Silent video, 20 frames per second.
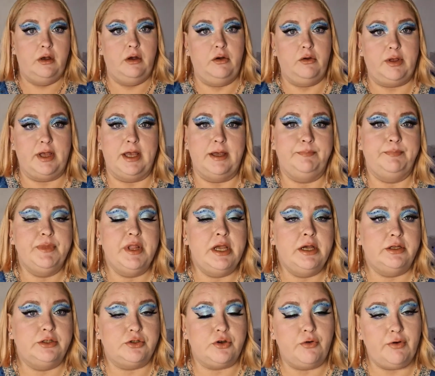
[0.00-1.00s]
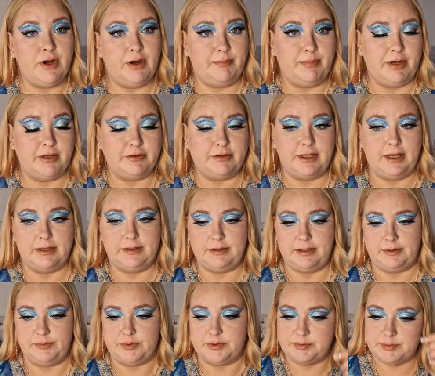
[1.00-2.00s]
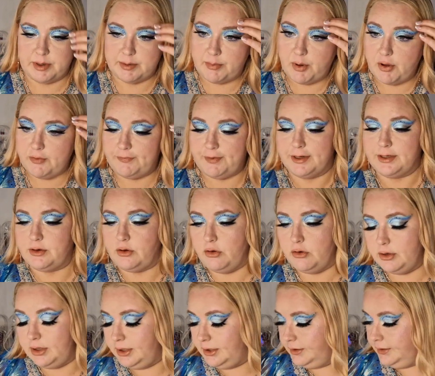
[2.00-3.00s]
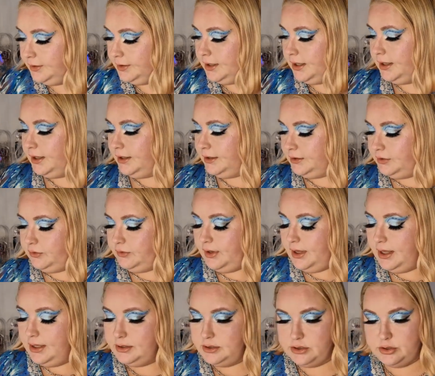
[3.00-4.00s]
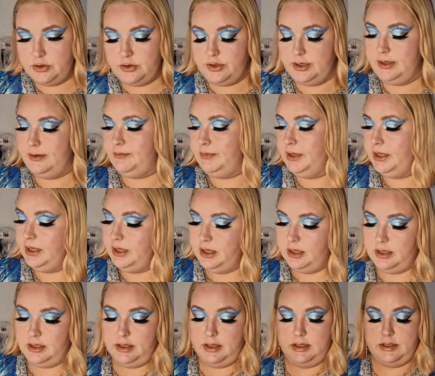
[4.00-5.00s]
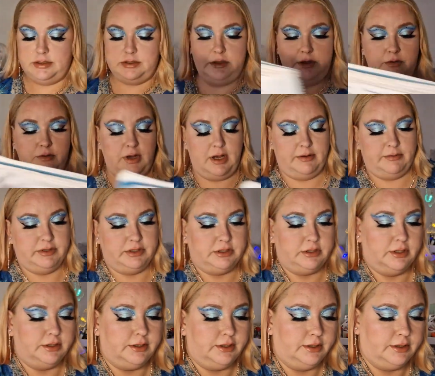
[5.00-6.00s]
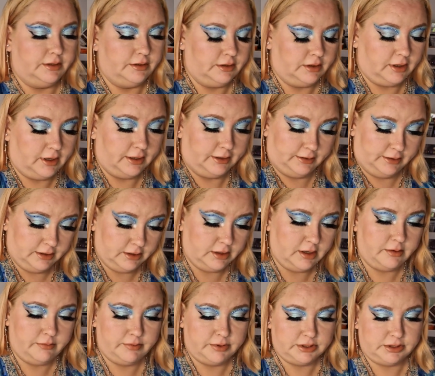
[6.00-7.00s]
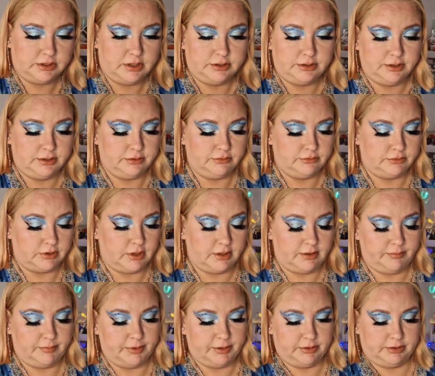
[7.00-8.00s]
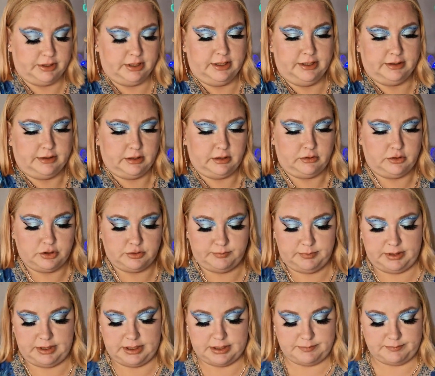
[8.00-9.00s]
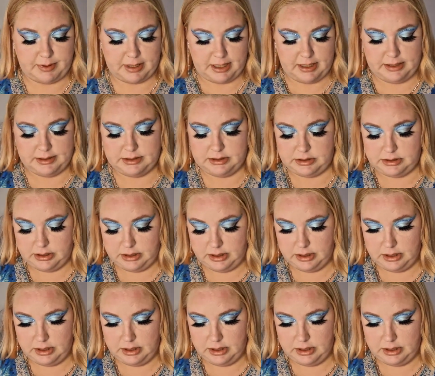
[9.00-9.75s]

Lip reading: Okay, sorry about that. That was my boyfriend calling. I had to answer him. So I was starting to talk about the Little Cosmetics palettes.